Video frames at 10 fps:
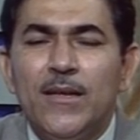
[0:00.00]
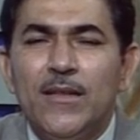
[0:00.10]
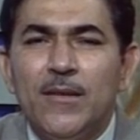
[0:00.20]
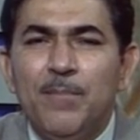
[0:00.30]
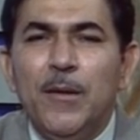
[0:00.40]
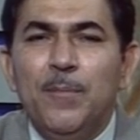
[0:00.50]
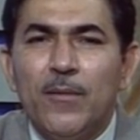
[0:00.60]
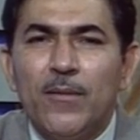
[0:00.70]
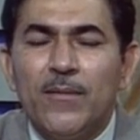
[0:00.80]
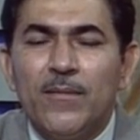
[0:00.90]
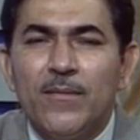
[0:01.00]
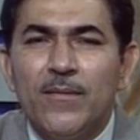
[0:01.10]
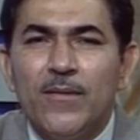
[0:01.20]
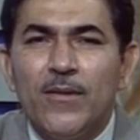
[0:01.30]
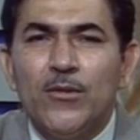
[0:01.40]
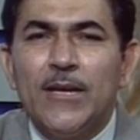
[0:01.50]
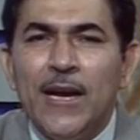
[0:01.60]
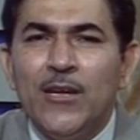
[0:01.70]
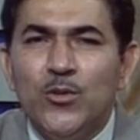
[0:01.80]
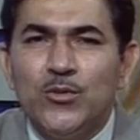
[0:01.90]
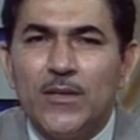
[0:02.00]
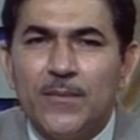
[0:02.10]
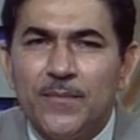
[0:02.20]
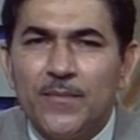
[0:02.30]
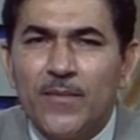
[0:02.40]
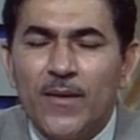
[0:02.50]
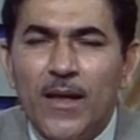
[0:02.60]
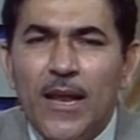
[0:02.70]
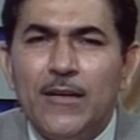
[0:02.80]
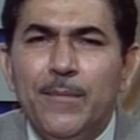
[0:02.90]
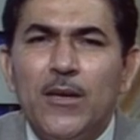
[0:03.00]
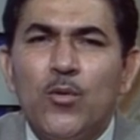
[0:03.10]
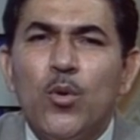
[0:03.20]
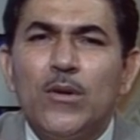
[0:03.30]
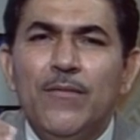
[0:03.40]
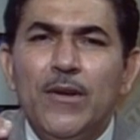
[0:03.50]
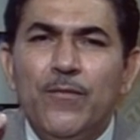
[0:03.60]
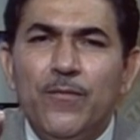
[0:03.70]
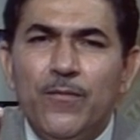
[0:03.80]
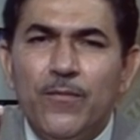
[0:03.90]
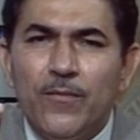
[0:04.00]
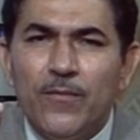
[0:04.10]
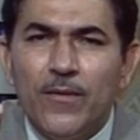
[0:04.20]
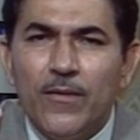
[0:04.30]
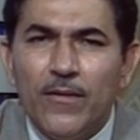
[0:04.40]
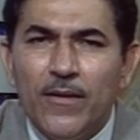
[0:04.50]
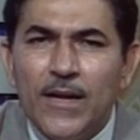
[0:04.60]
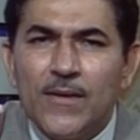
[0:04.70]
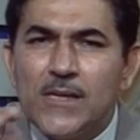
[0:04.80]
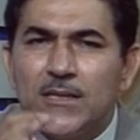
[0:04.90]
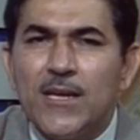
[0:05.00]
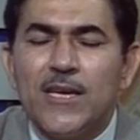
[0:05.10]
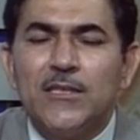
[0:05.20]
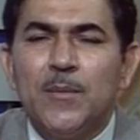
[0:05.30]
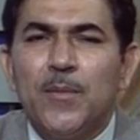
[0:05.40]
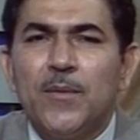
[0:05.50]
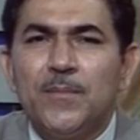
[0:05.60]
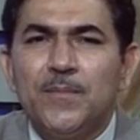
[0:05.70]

the people or the end user. Let me quote a very interesting example.